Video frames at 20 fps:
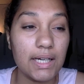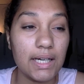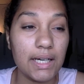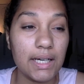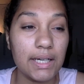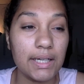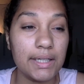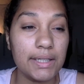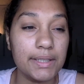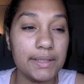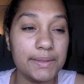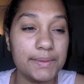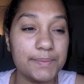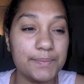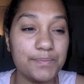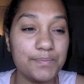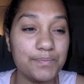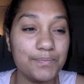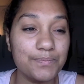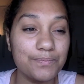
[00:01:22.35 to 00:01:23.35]

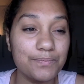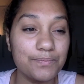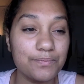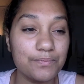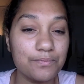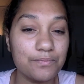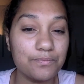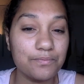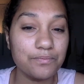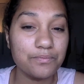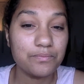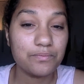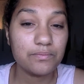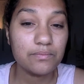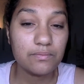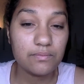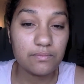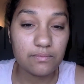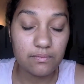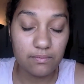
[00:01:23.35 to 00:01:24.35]

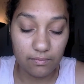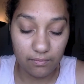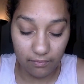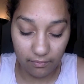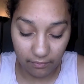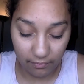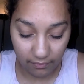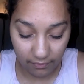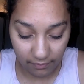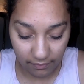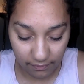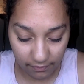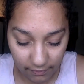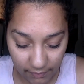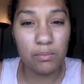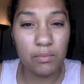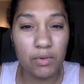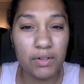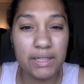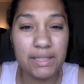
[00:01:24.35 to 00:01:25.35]

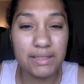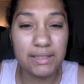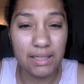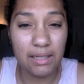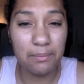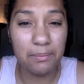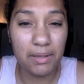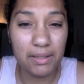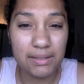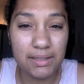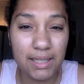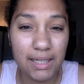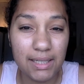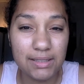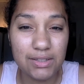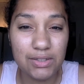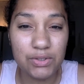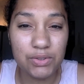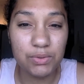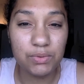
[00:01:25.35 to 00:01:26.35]
Um, more in depth on that
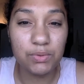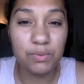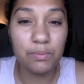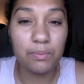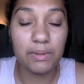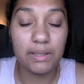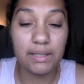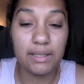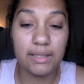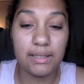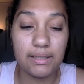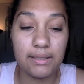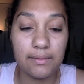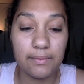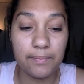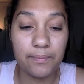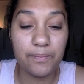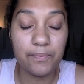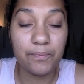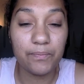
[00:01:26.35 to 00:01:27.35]
too, but
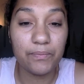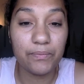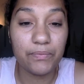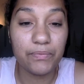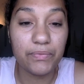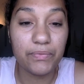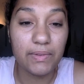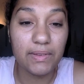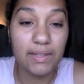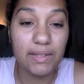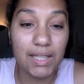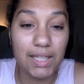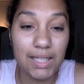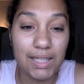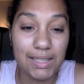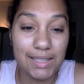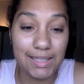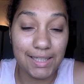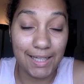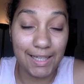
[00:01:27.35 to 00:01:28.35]

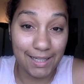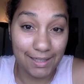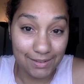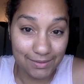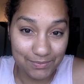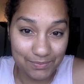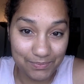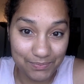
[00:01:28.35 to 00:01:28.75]
yeah.